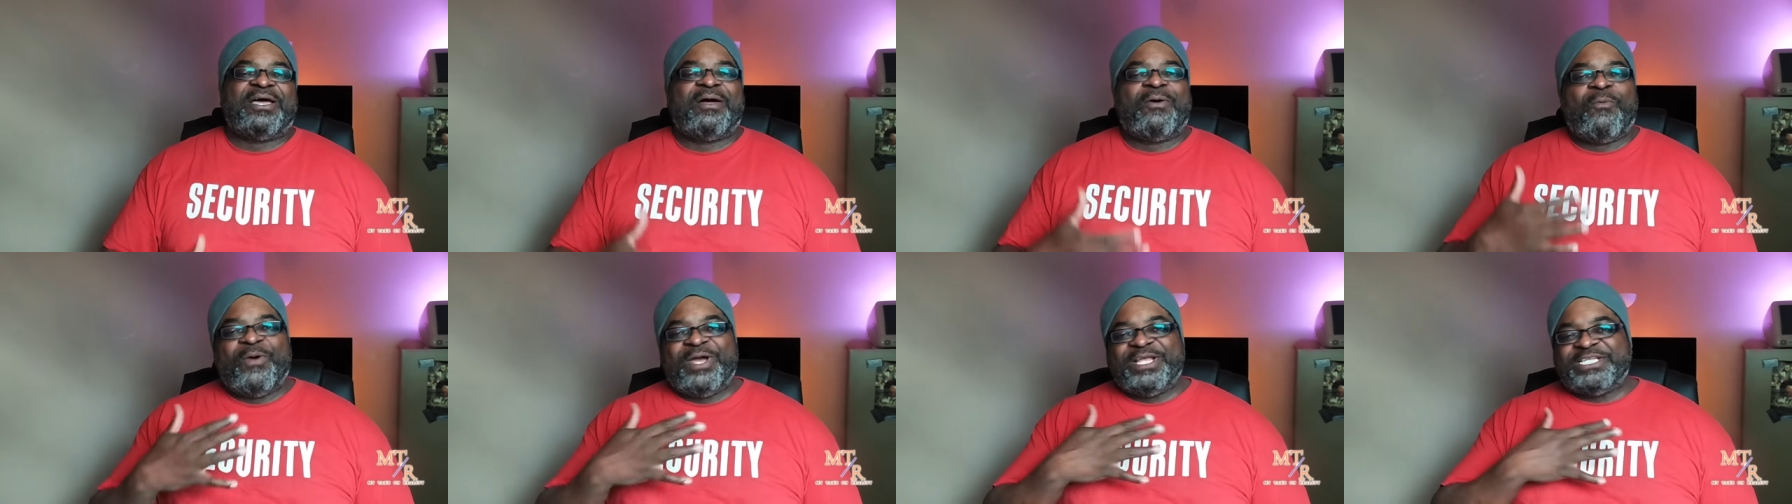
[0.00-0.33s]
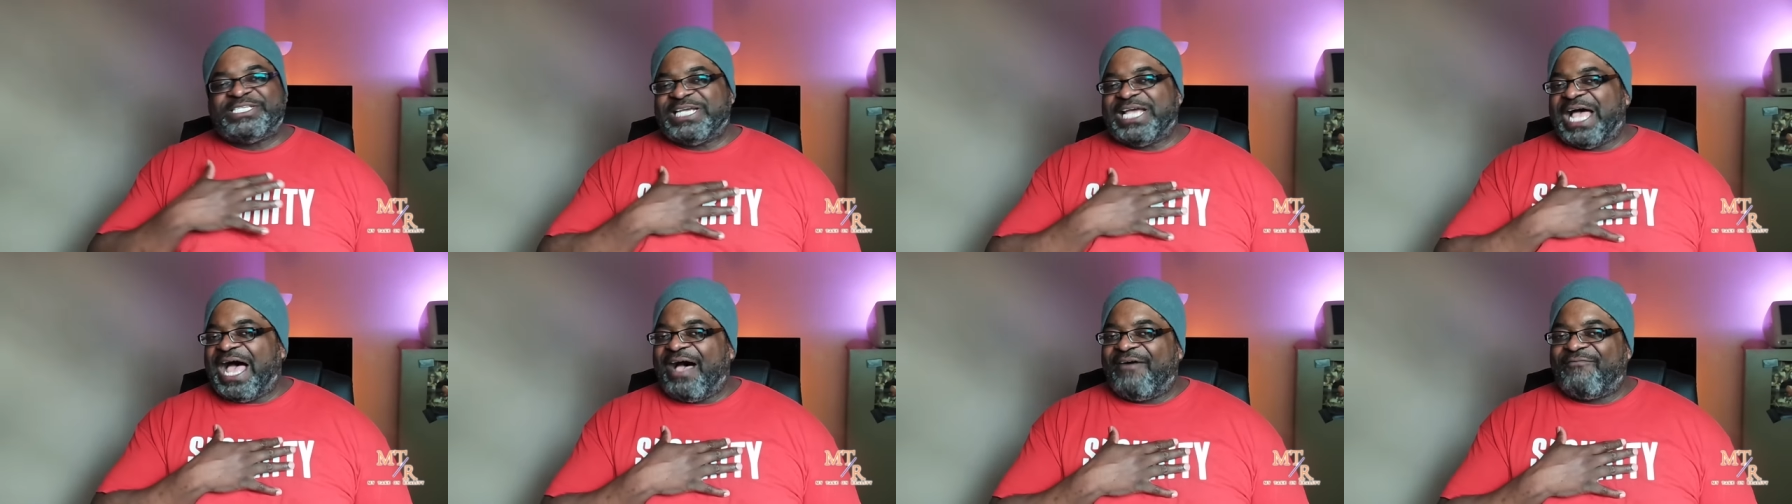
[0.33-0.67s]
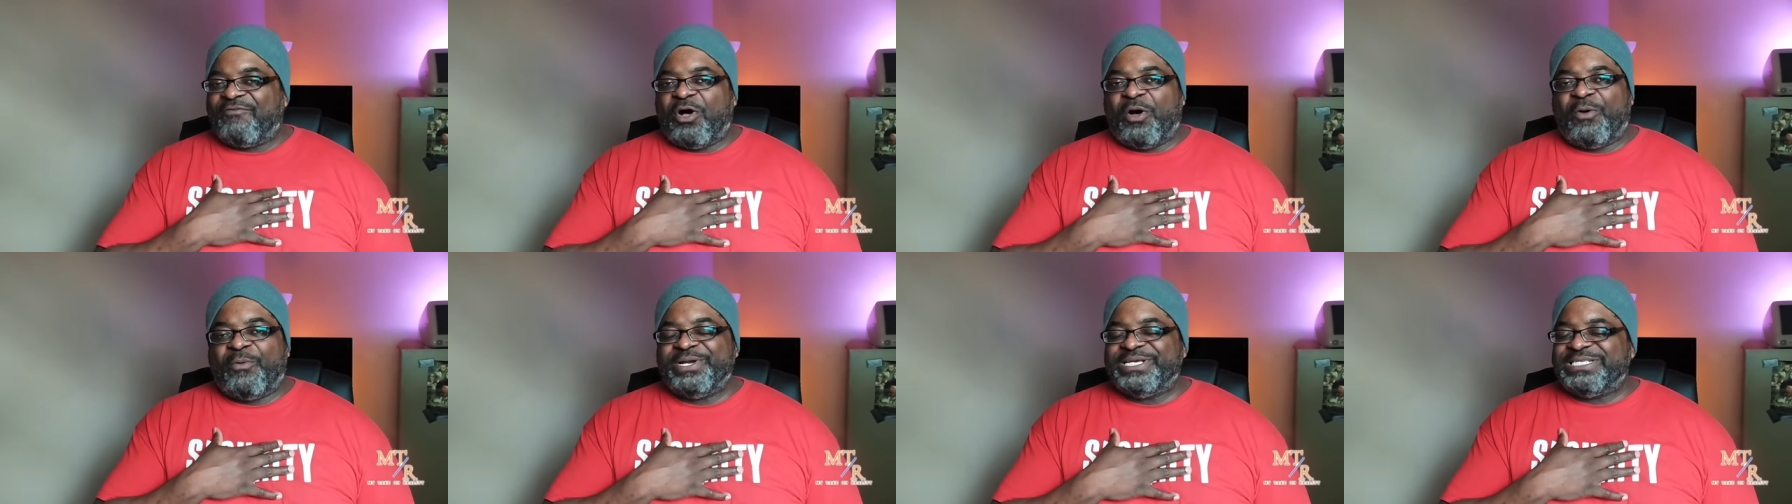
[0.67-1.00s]
which I've
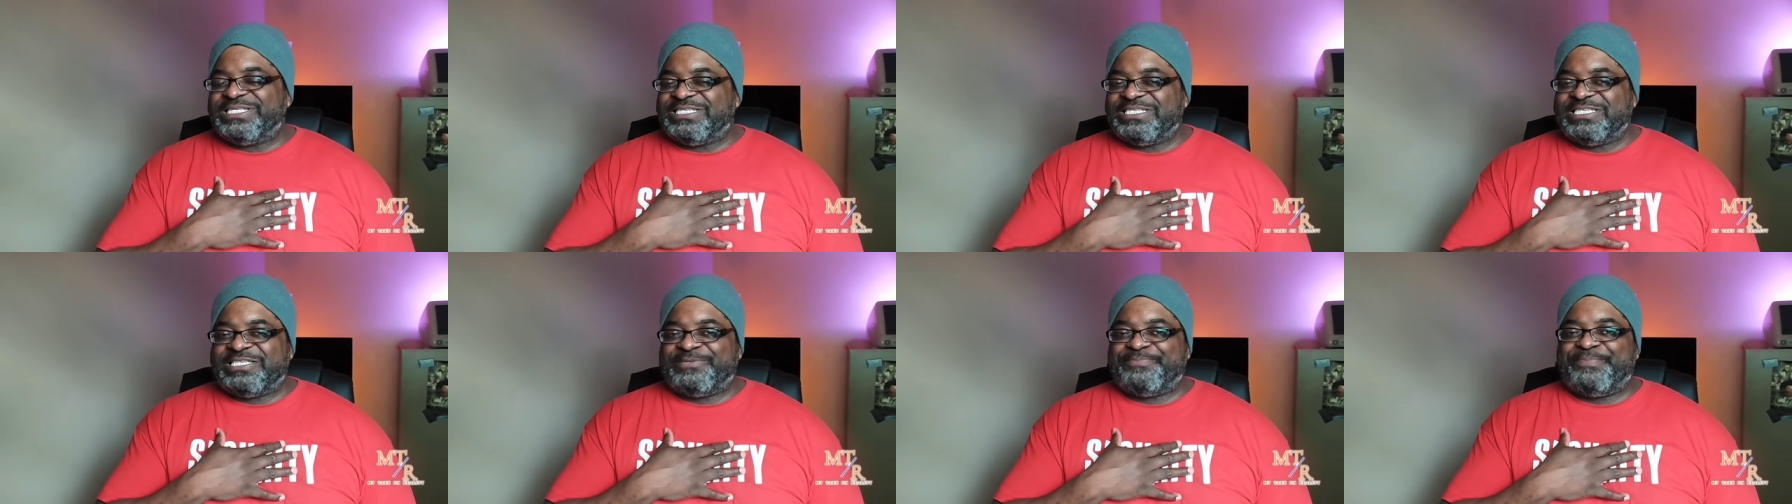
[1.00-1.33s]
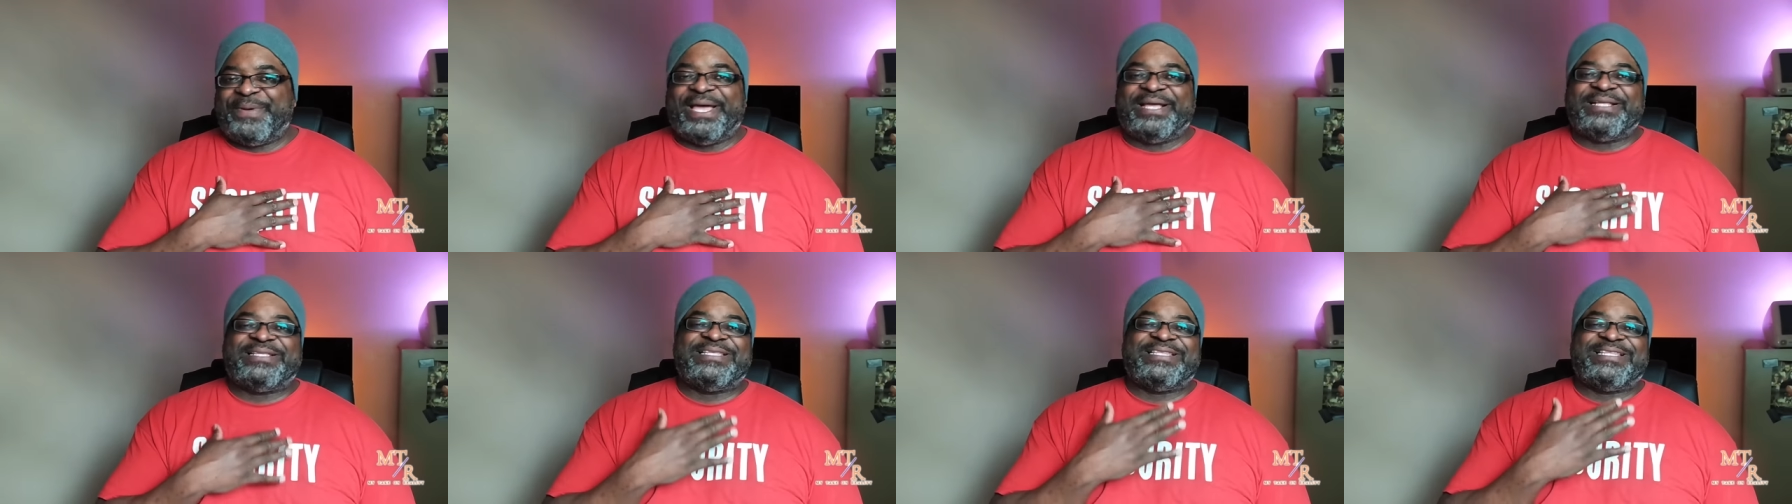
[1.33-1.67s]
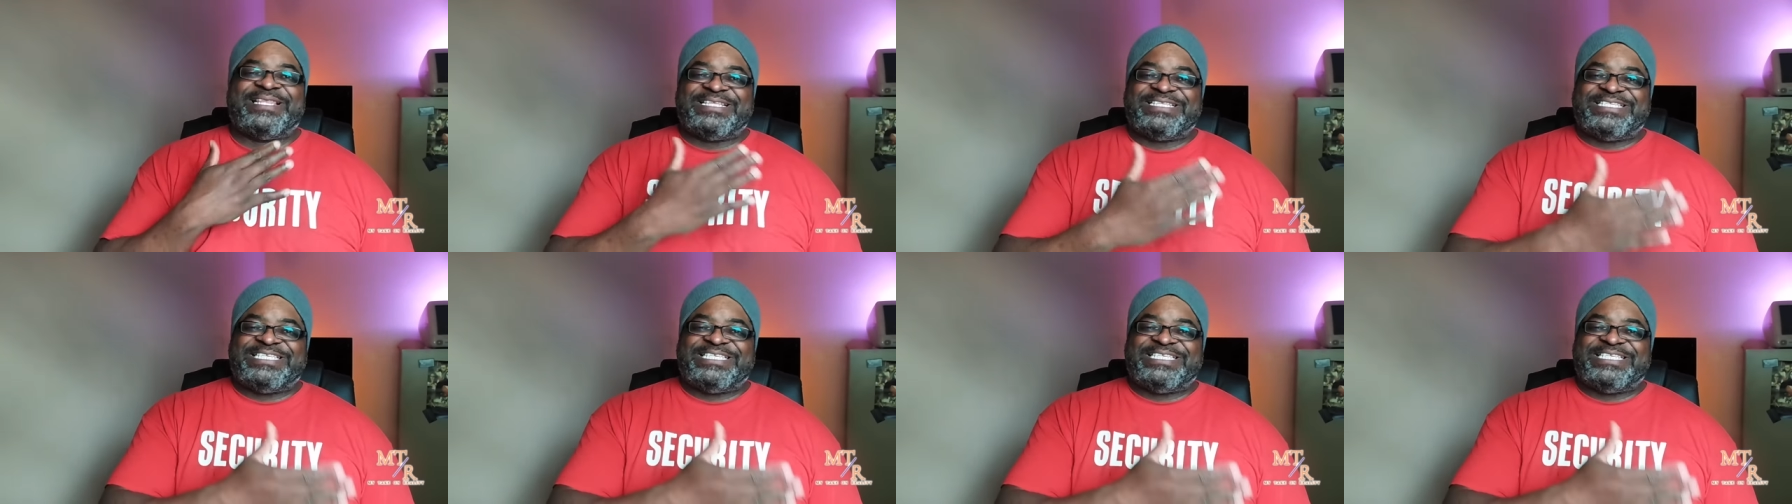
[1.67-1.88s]
always suspected, that